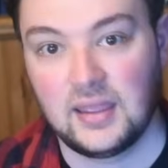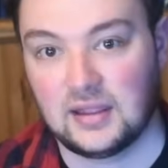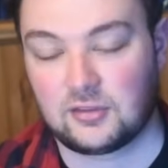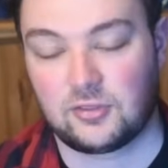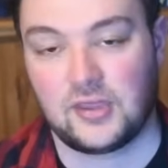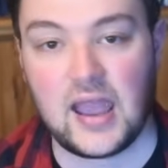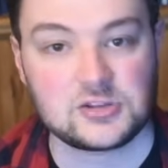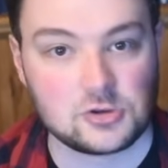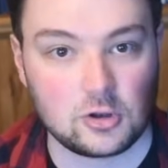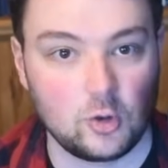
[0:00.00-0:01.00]
It's
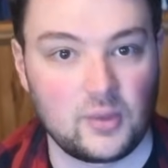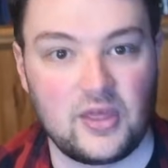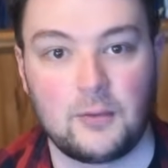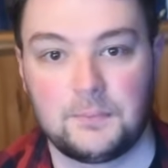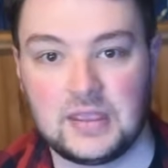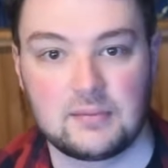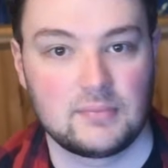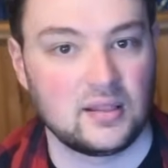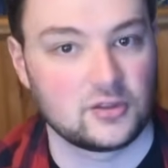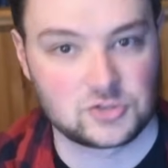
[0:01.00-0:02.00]
theatrical without being
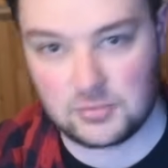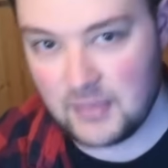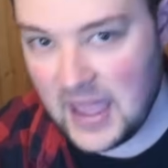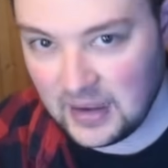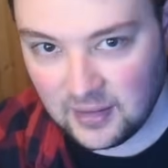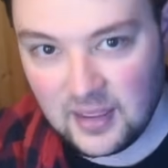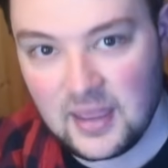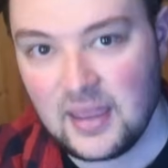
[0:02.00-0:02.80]
melodramatic,